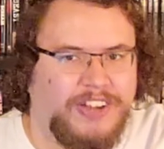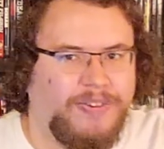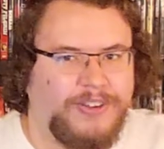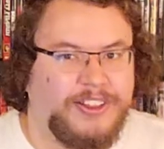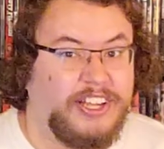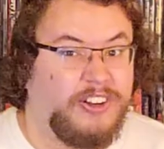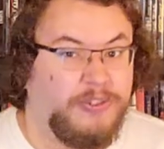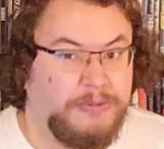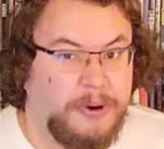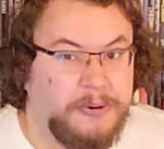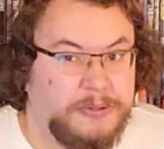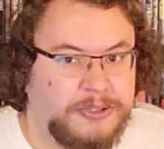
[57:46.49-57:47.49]
a really
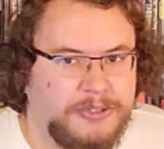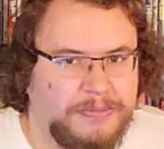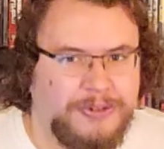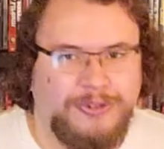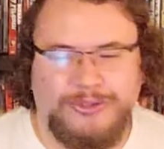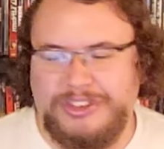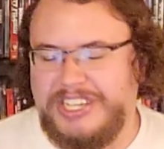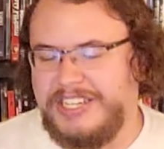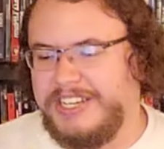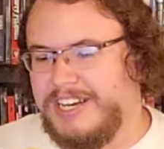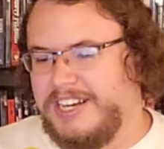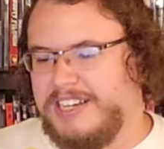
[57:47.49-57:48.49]
gross
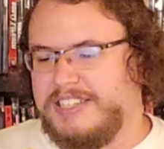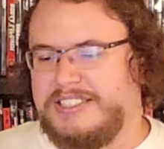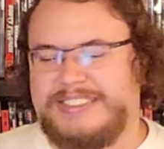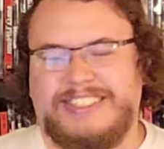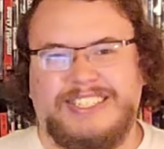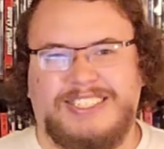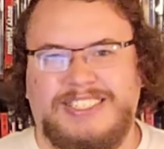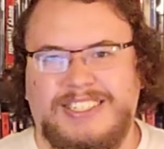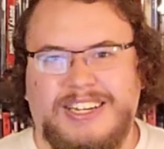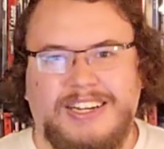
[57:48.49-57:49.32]
movie it's this